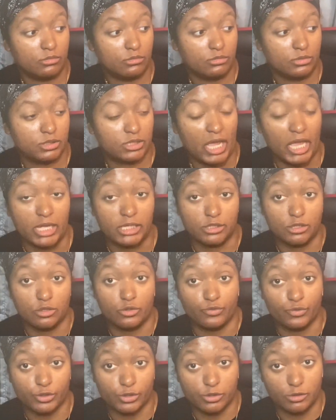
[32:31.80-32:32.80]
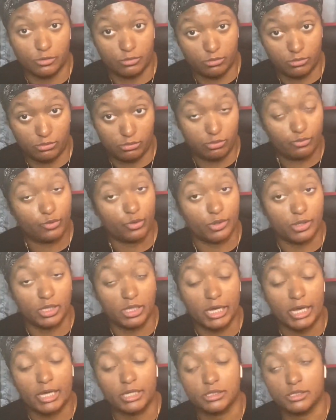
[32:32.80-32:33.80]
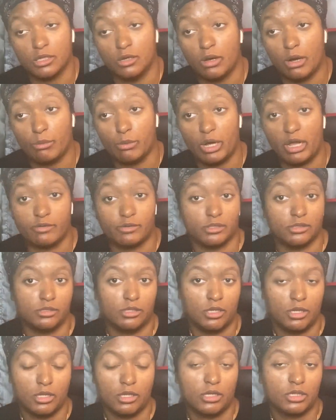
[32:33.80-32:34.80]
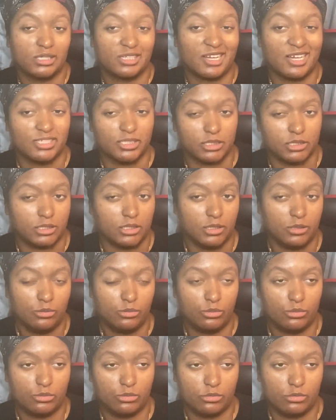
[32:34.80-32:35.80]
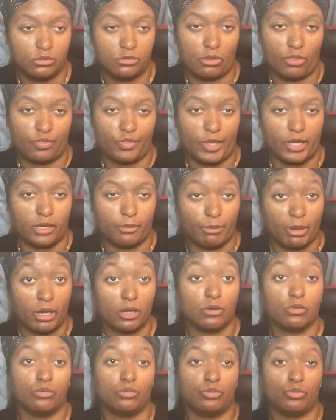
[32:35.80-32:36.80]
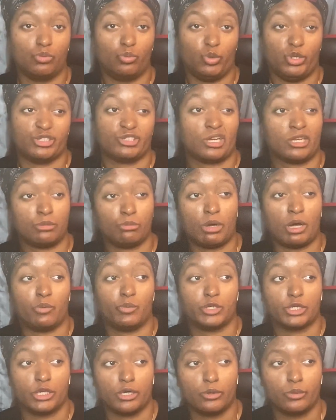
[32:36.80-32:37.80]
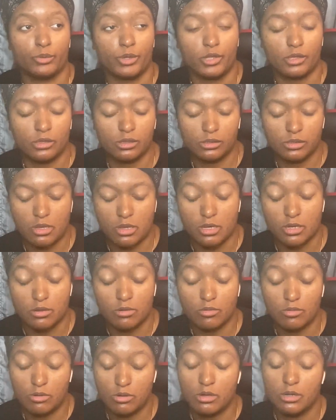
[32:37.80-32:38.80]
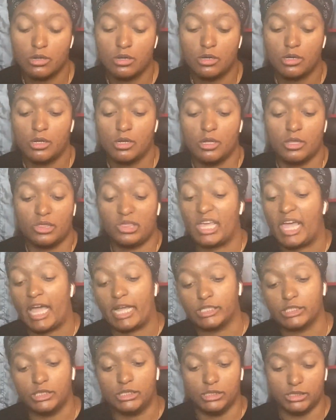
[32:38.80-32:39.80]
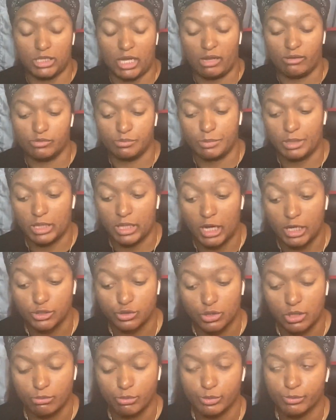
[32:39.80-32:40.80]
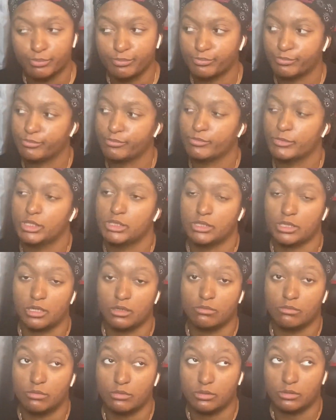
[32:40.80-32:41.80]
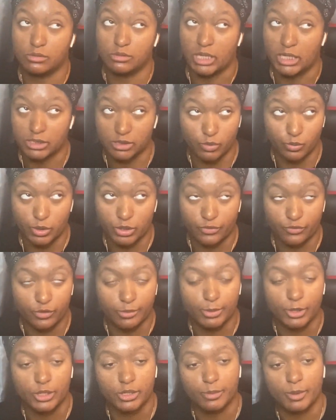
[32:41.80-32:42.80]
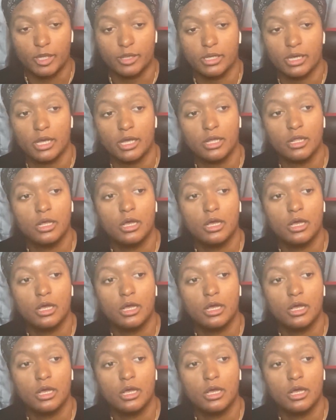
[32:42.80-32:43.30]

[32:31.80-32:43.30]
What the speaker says: takes over for that. So I won't have to constantly think about which animal I want to go with. So that actually saves me a lot of trouble. So that's the wonderful part about that.